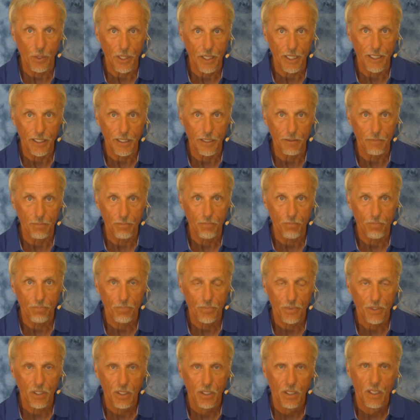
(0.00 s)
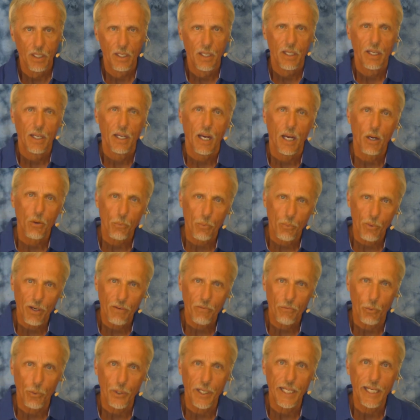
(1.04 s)
within. A
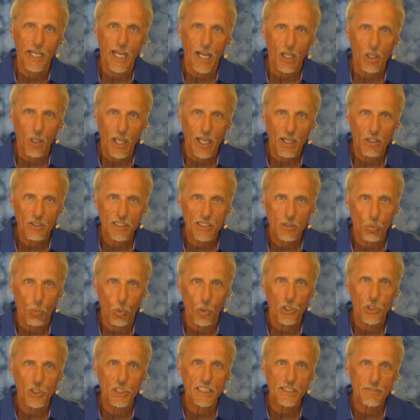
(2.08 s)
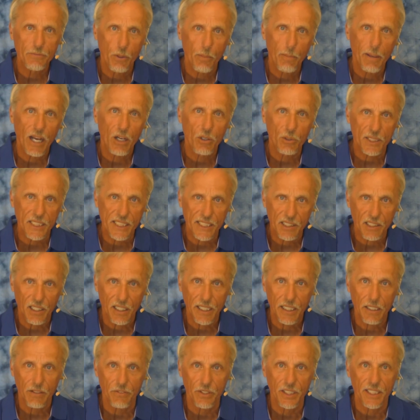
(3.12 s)
reverie allows words from
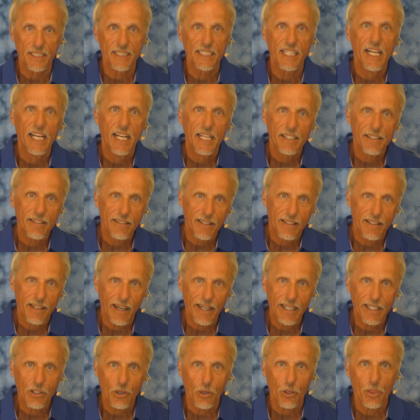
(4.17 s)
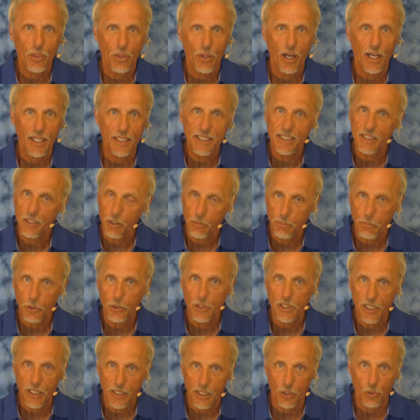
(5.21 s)
outside of us to guide our thoughts in a
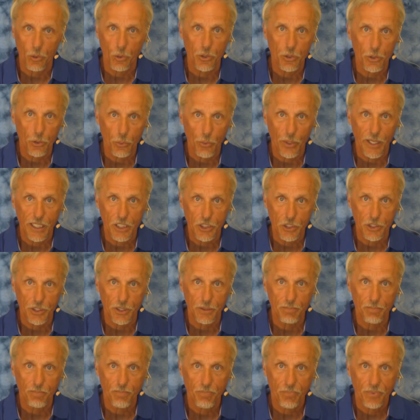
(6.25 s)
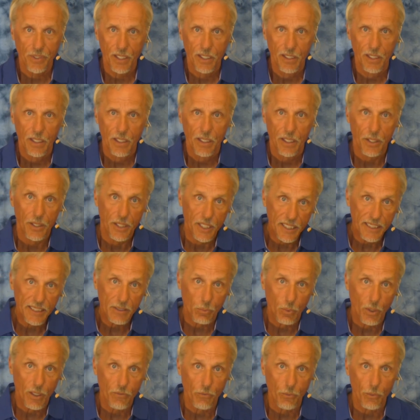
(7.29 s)
particular direction.
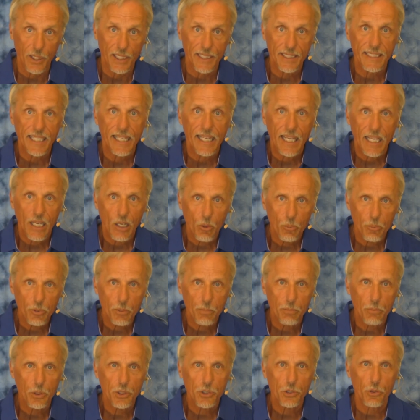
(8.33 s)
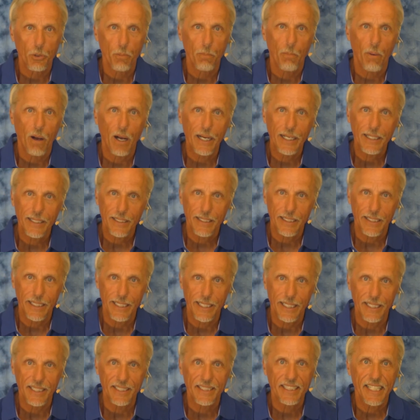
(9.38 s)
These reveries help to put your mind at
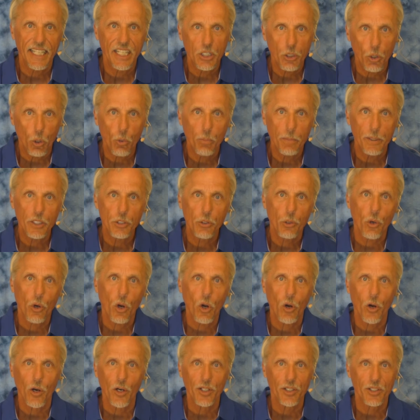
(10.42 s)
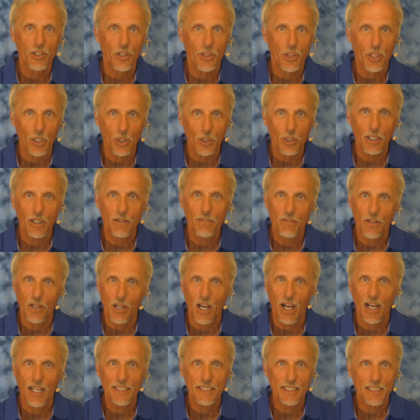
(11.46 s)
ease and open your heart to the love
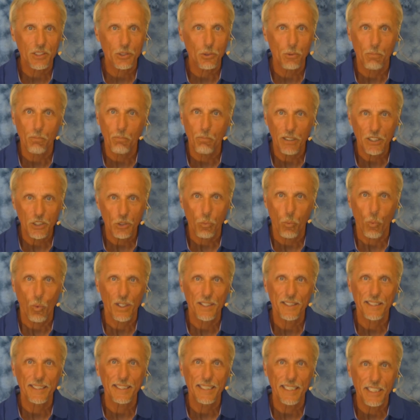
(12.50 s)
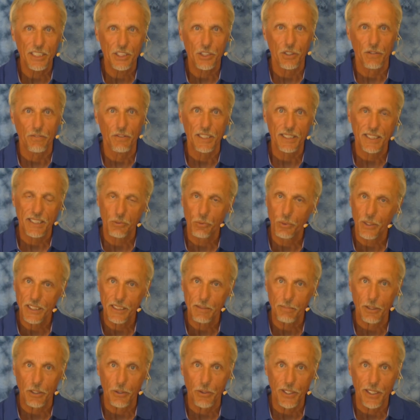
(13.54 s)
God so much wants each of us to
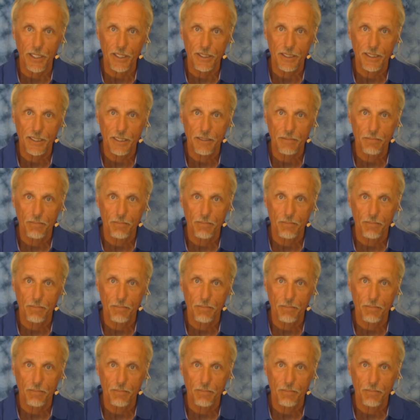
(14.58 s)
experience.